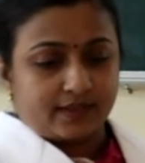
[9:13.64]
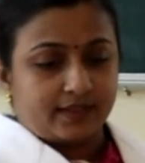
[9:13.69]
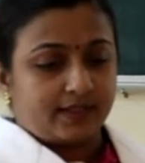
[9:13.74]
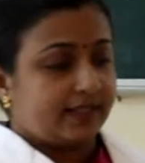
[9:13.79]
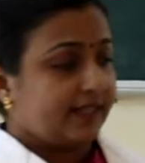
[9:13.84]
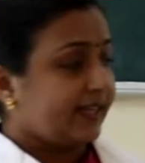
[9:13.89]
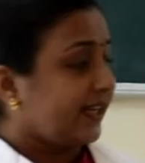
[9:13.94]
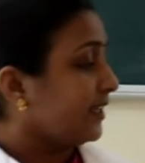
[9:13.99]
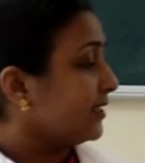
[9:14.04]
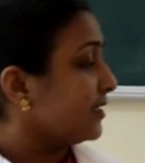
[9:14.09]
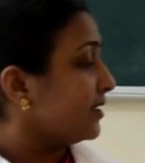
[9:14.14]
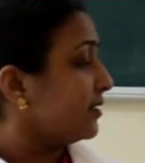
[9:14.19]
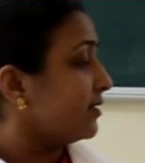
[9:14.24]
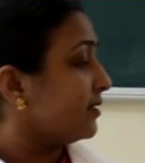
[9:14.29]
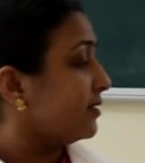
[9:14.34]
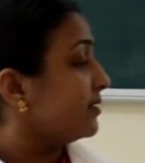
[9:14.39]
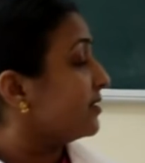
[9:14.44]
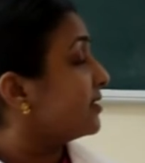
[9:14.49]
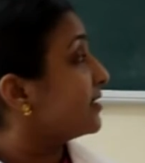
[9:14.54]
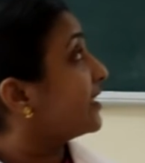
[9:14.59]
The
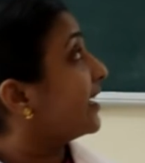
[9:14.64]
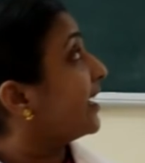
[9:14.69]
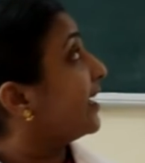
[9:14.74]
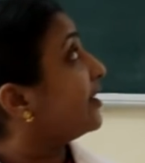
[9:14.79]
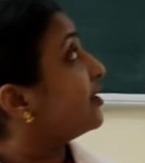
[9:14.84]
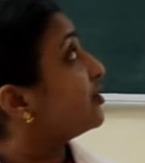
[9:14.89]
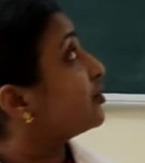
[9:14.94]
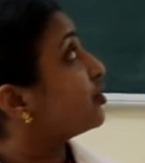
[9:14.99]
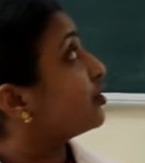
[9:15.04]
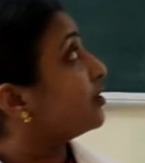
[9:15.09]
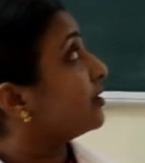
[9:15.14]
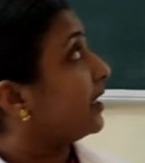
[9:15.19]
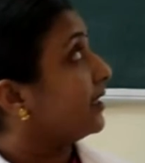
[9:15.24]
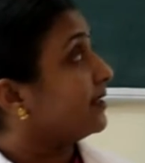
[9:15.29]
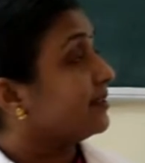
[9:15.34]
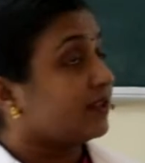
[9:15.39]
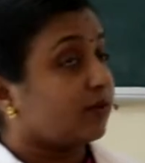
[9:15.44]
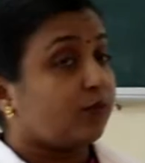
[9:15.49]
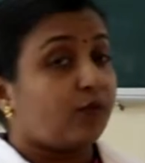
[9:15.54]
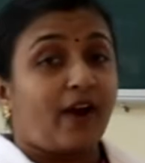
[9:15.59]
next stage, that
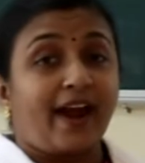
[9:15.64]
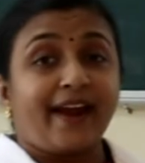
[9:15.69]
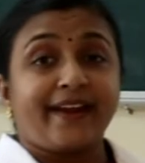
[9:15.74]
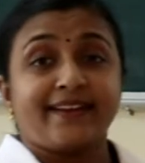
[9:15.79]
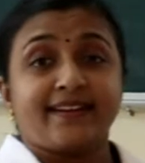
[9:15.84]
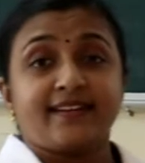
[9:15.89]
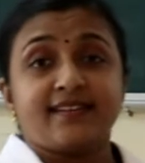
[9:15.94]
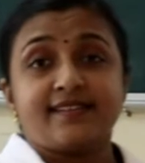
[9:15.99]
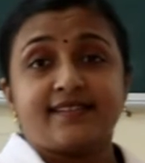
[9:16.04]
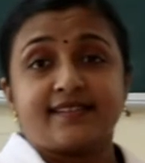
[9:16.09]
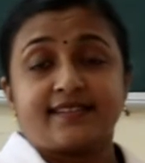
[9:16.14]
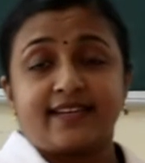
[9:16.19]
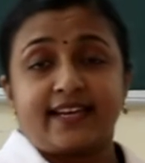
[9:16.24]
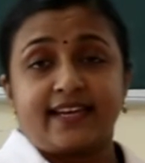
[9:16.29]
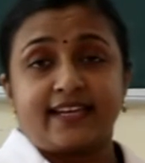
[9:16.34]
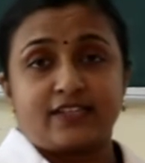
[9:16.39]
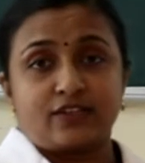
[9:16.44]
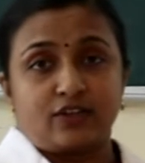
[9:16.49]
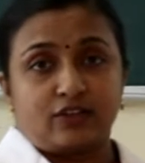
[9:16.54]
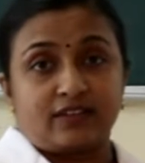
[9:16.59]
is the final
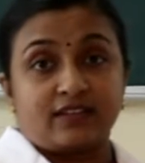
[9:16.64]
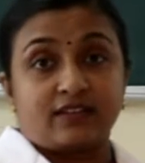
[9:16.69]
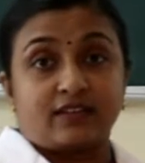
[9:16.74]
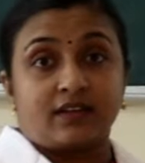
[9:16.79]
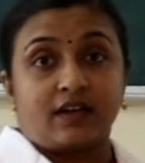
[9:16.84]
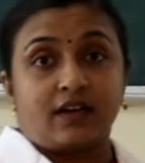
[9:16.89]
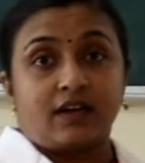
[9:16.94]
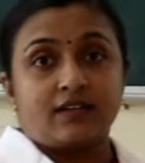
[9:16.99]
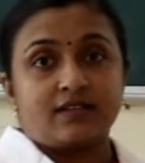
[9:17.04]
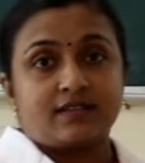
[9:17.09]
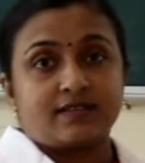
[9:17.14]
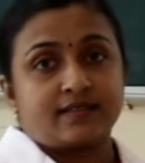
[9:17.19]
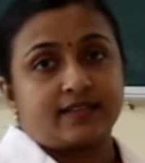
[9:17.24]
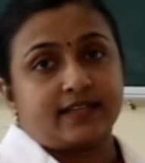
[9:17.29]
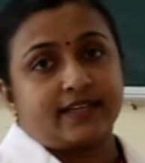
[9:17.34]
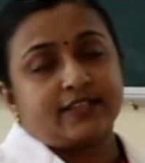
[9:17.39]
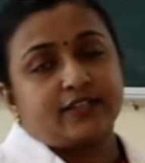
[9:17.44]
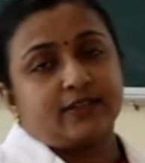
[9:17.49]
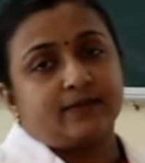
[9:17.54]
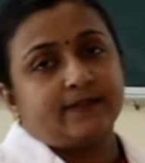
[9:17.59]
stage or the third
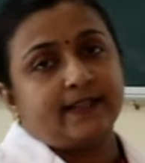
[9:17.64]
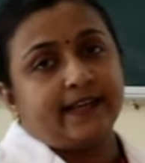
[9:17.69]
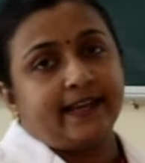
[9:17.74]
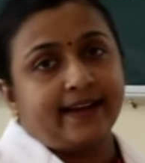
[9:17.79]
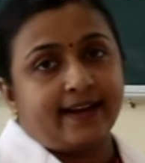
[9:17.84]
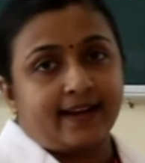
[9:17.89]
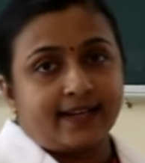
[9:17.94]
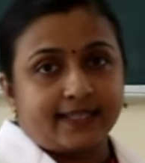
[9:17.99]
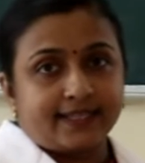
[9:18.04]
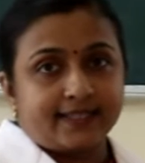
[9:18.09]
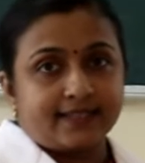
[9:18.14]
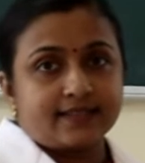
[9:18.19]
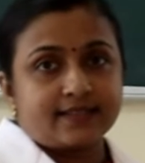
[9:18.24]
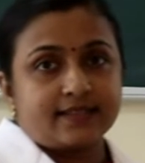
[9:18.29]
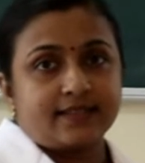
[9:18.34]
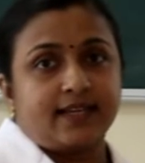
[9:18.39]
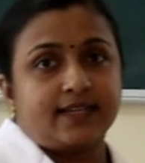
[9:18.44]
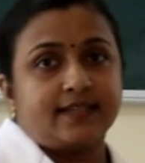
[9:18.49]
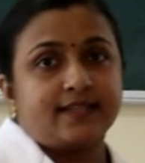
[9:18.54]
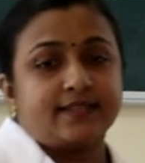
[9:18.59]
stage of the
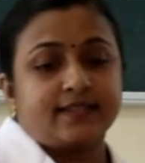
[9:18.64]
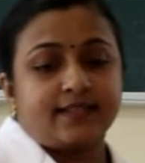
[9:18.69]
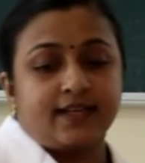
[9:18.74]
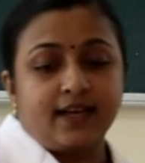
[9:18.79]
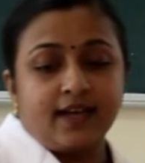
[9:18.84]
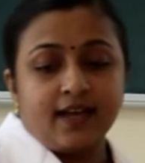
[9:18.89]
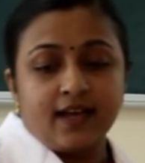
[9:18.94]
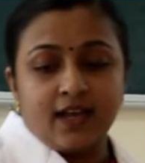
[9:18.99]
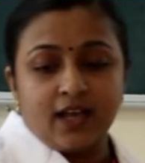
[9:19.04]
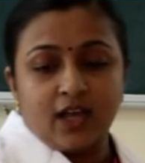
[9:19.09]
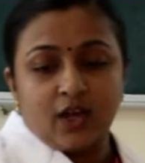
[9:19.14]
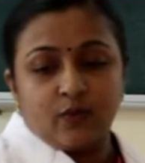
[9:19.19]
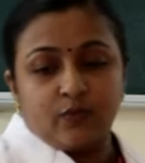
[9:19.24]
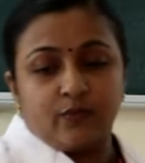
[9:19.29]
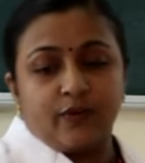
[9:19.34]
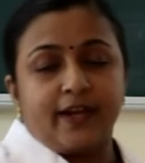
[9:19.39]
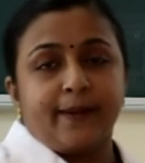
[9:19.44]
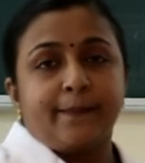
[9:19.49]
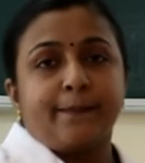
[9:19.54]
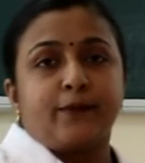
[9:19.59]
ARDS, that is the
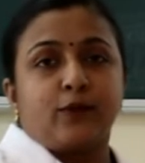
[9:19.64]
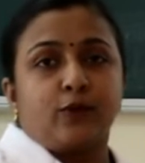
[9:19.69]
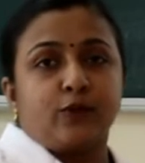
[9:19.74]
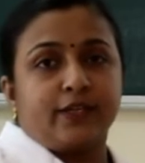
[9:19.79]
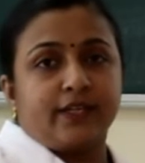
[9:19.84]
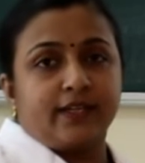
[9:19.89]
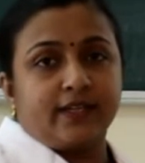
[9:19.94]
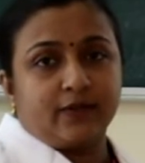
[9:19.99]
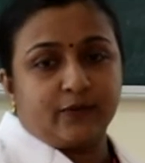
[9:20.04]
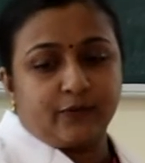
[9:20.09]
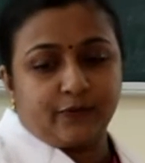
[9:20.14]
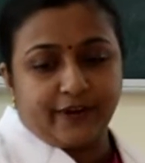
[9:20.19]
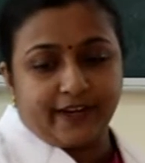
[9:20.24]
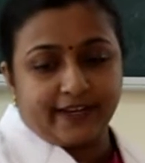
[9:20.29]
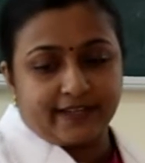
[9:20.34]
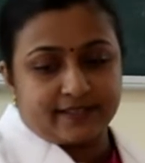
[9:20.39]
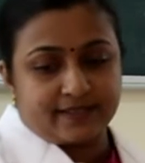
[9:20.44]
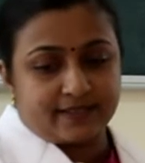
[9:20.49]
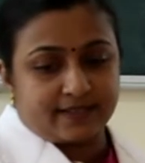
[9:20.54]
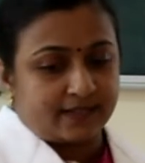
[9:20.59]
fibrotic
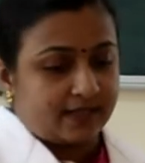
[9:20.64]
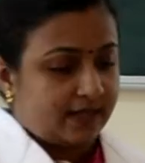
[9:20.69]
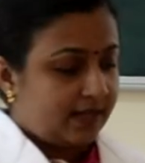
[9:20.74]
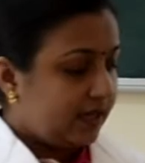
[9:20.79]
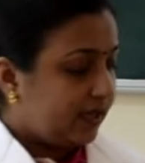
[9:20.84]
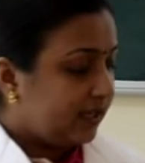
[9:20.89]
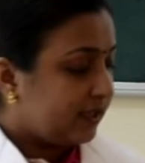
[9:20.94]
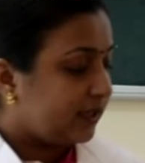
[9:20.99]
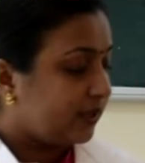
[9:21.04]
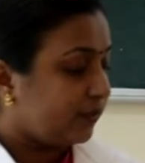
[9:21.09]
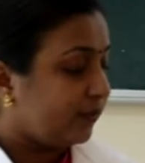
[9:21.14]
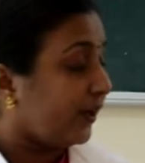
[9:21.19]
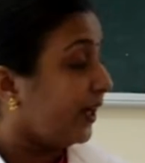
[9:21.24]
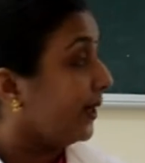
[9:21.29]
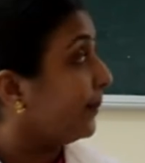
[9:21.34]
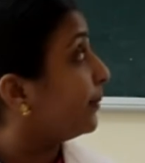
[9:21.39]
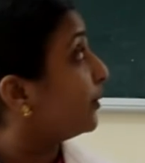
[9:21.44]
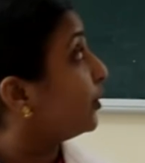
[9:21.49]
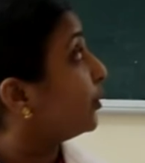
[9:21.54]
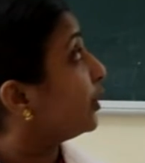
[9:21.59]
phase. The
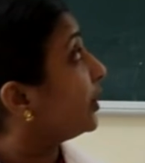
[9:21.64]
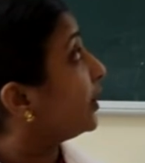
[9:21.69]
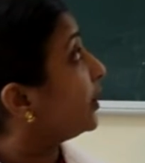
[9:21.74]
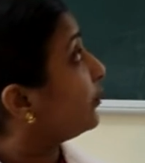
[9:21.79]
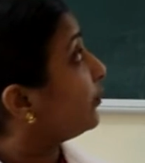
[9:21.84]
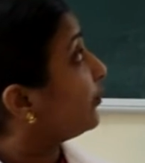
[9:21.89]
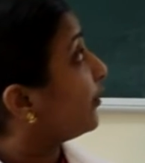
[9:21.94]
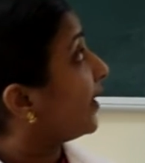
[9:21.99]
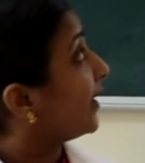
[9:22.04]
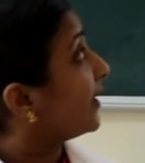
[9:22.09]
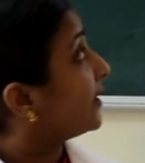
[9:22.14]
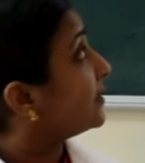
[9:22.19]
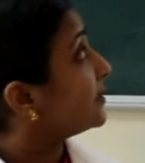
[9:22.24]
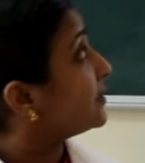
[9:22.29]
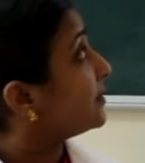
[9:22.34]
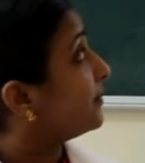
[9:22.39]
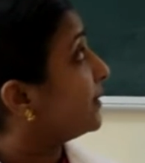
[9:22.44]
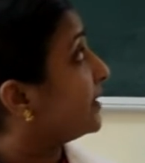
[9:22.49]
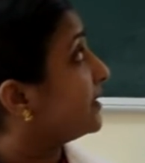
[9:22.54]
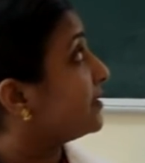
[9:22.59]
fibrotic
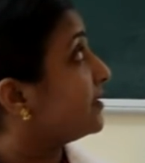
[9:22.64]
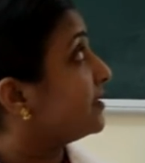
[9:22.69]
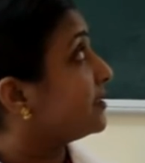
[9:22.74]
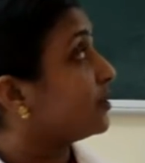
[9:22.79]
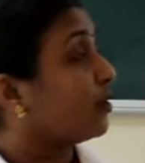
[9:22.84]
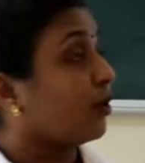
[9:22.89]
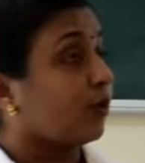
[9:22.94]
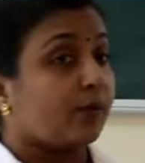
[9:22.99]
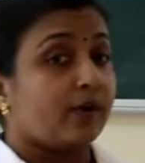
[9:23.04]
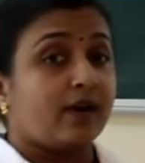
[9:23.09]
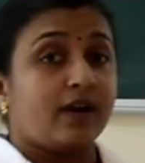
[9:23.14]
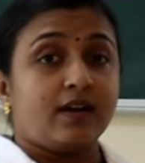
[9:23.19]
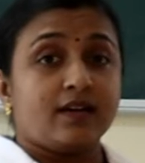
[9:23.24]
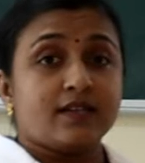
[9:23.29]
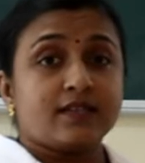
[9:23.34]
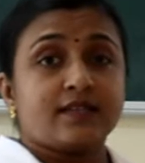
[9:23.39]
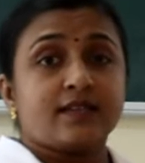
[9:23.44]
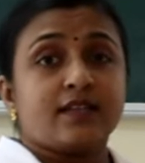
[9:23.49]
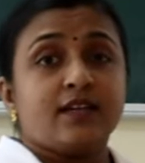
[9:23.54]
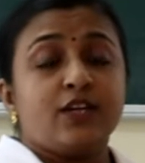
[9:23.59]
phase means it
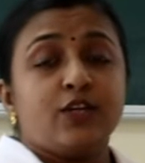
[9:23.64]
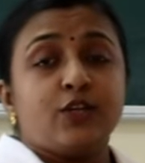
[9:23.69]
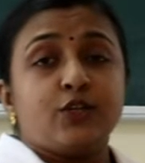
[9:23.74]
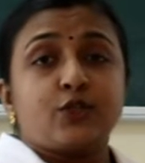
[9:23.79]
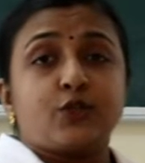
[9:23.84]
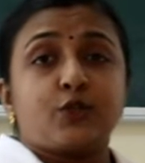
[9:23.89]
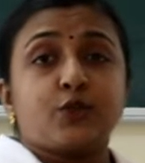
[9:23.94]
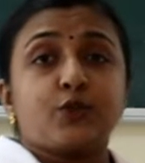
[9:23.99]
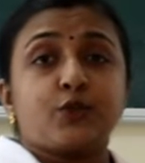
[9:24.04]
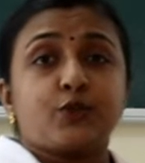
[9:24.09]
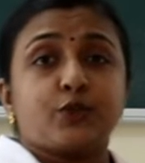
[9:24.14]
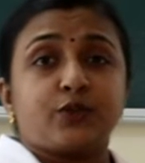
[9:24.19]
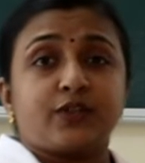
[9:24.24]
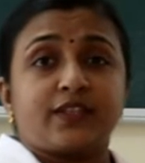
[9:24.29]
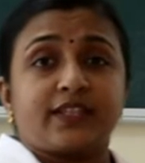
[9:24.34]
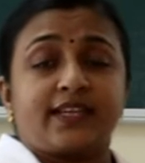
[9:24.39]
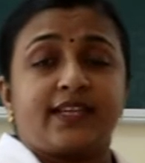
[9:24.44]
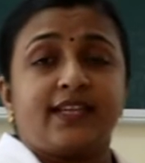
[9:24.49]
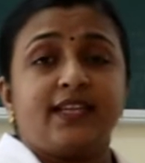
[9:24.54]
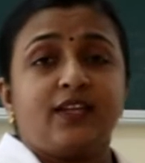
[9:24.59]
occurs 2 to
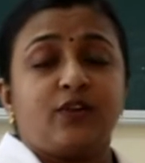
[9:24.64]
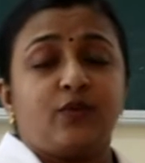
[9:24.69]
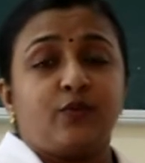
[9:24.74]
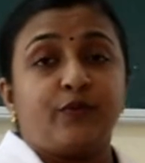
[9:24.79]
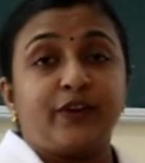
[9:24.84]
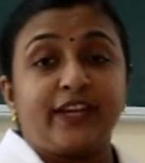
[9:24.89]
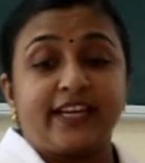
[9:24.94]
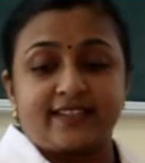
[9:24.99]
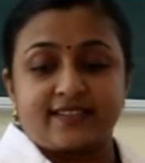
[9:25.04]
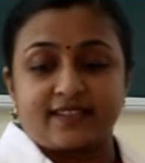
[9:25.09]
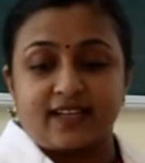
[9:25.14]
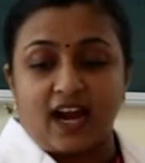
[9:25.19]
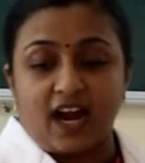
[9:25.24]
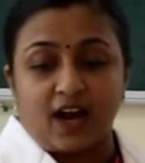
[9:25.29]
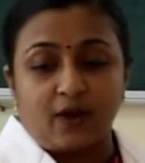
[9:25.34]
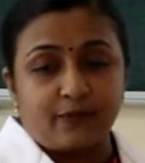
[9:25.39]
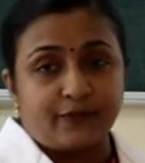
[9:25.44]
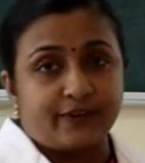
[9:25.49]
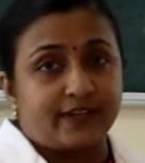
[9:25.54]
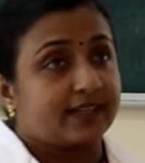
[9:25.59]
3 weeks
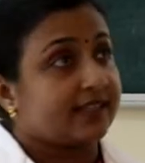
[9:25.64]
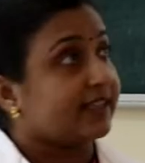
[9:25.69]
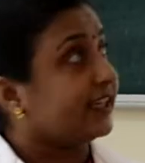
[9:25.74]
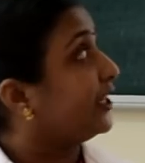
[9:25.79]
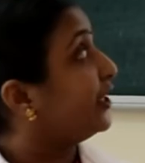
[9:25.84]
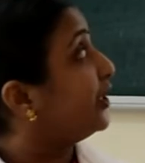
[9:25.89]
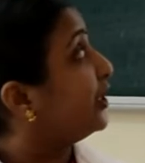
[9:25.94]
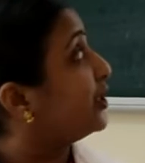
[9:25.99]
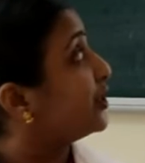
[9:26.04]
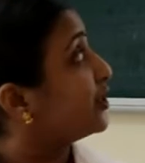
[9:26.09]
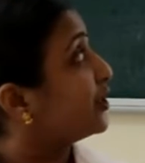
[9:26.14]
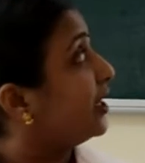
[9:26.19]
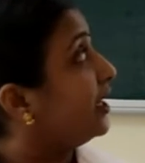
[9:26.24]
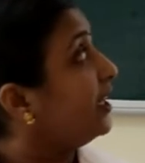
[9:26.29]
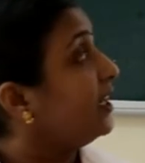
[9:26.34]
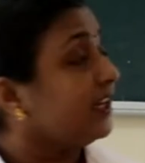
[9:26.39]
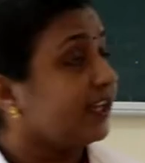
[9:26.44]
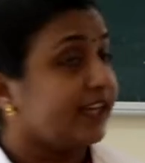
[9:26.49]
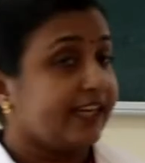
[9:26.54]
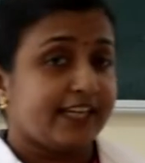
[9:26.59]
after the initial
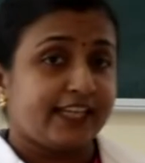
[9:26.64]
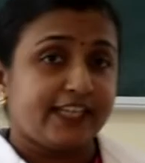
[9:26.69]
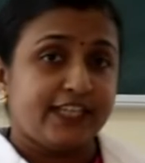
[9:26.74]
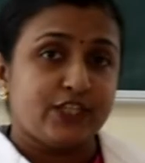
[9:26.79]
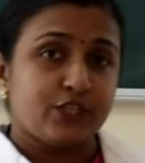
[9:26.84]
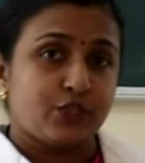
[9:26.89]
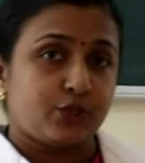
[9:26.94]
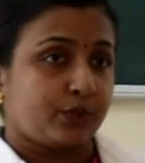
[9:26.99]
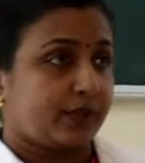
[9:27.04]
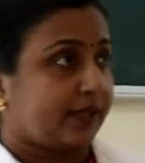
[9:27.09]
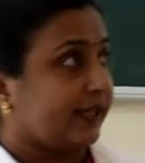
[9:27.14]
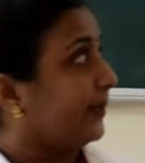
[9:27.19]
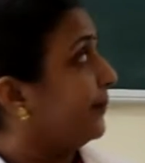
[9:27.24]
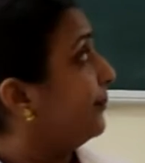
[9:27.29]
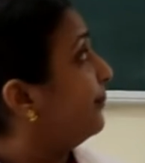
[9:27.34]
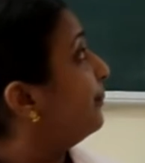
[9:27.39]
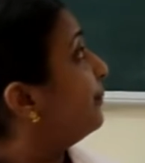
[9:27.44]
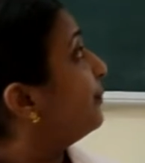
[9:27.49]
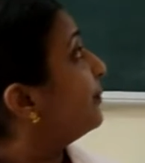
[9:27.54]
injury.